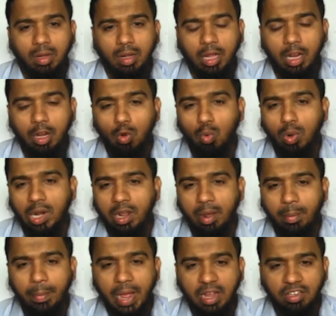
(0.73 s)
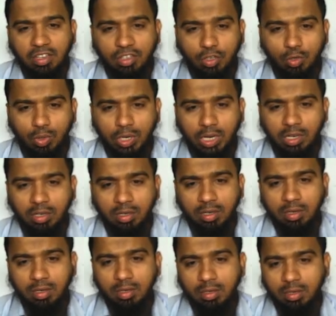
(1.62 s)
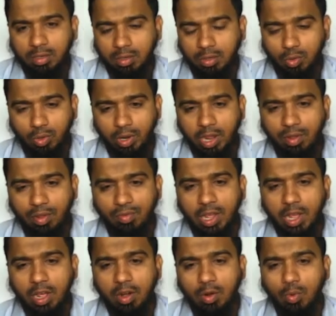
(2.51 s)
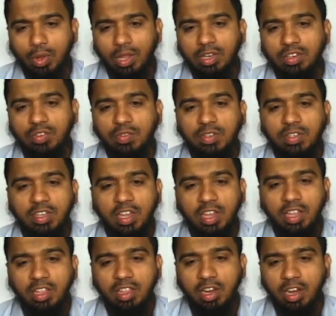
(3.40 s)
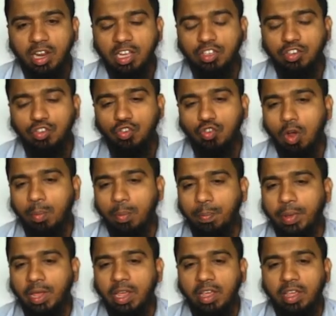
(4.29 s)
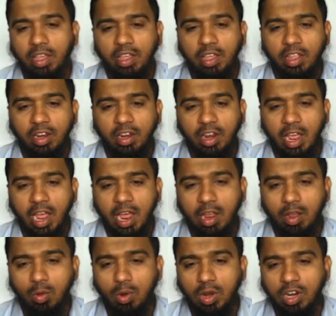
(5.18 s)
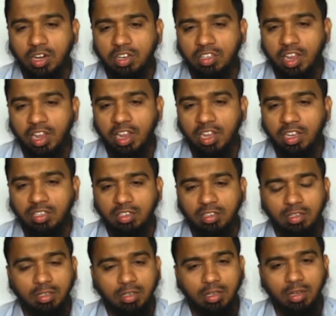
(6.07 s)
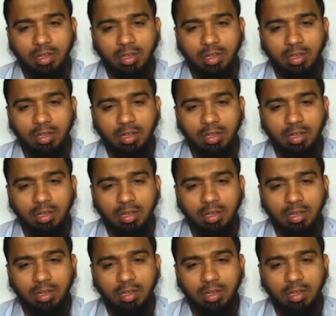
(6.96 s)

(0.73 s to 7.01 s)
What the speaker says: Hello, welcome back student. Today we are going to see the next topic in AngularJS.